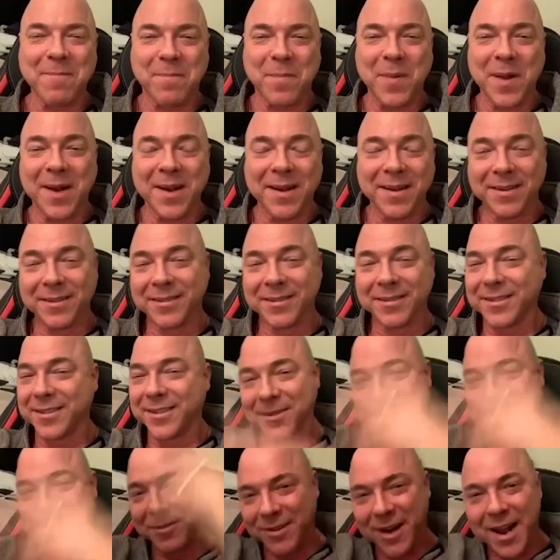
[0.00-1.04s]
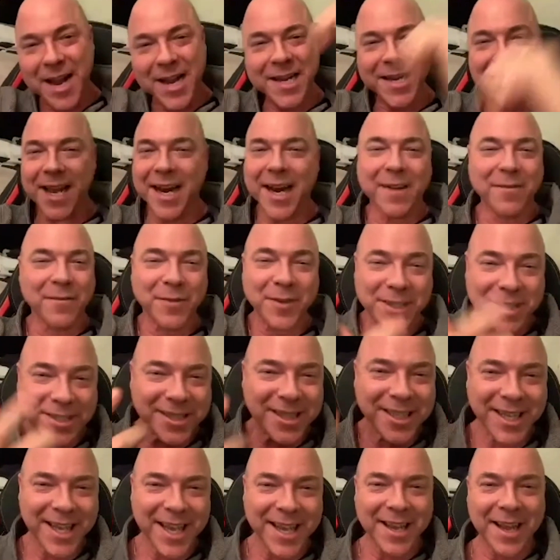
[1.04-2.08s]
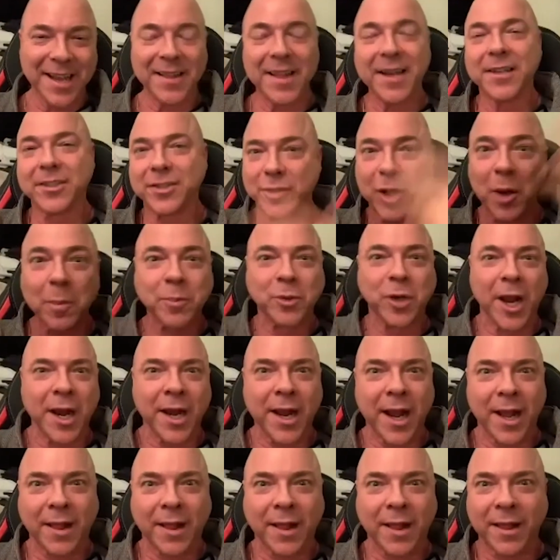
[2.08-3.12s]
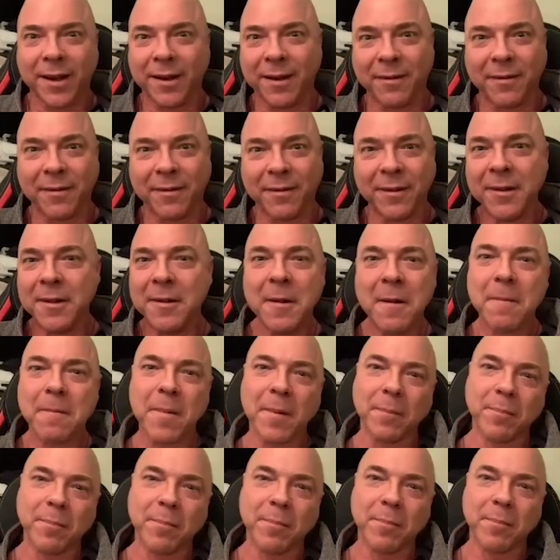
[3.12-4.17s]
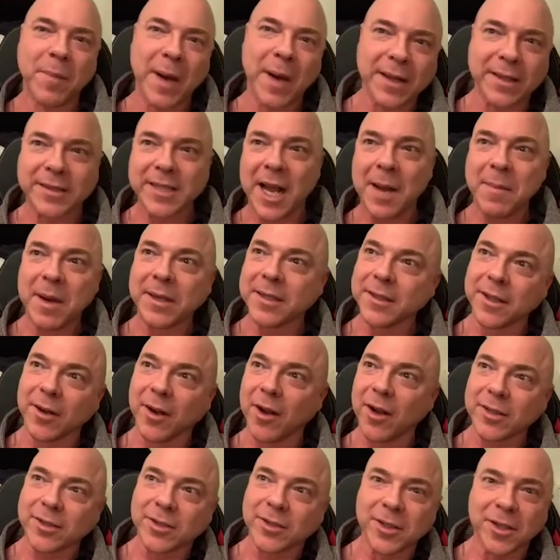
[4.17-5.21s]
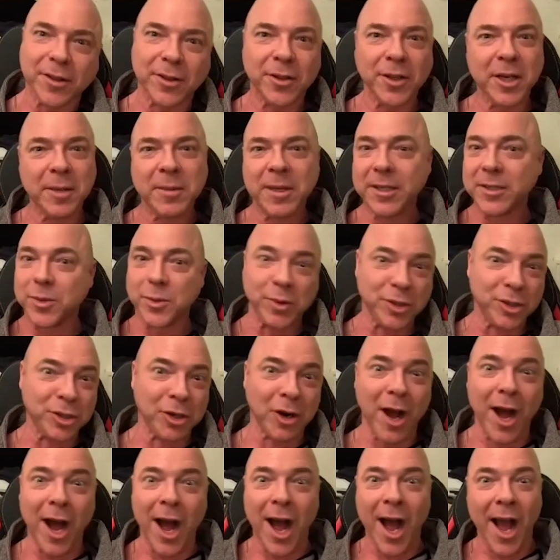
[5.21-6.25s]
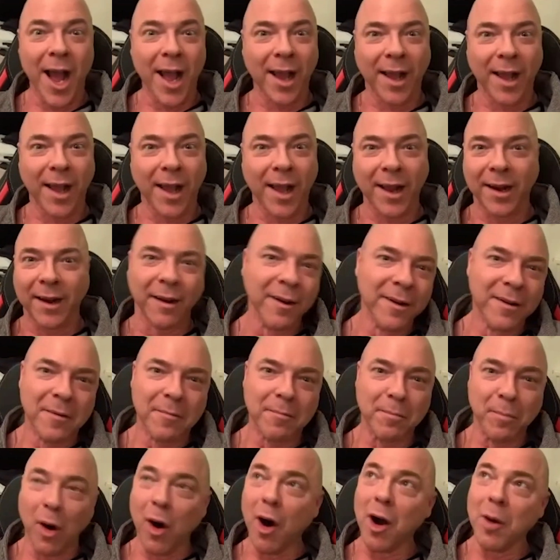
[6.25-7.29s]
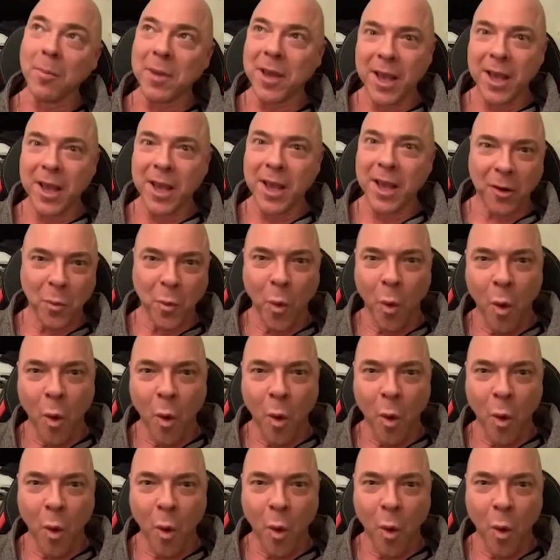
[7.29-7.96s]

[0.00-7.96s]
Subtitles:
and it's still raining. And I finished the gig, and then it stopped raining. And then by the time I did the last sort of 30 minutes, it was dry and balmy and warm.